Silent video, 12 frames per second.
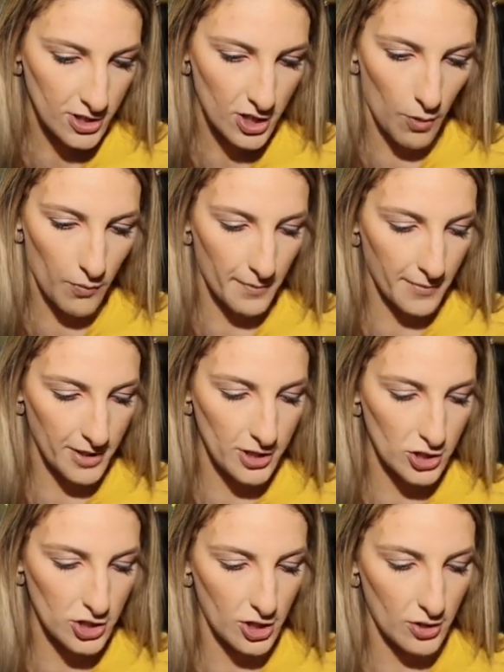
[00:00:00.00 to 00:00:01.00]
So what I'm
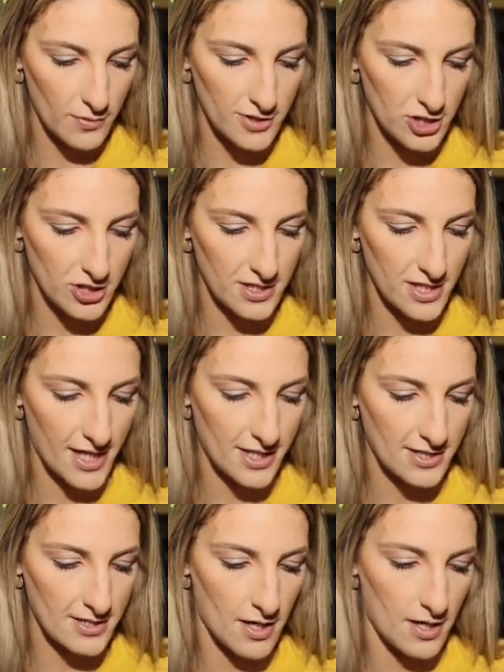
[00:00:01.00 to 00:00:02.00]
gonna do is just
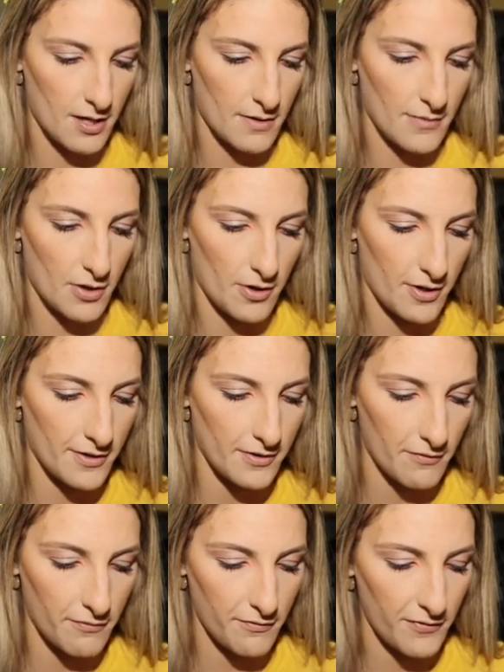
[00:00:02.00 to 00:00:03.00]
take some on
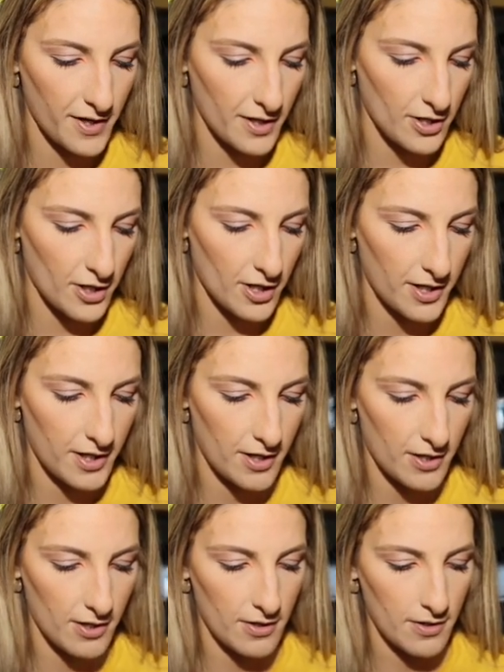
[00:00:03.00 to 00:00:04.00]
the finger
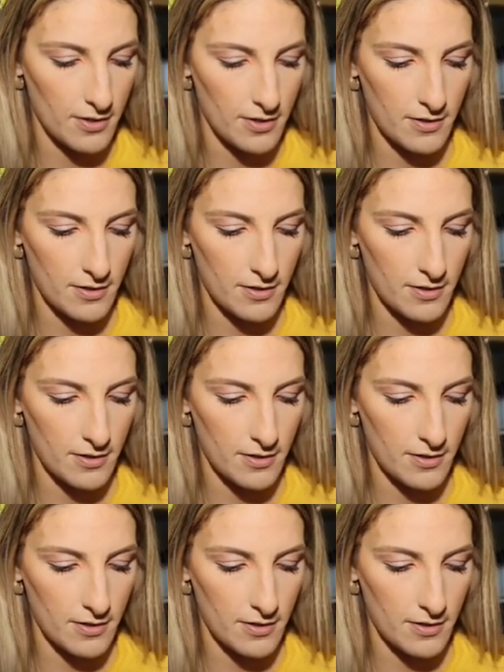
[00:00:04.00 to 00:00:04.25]
here,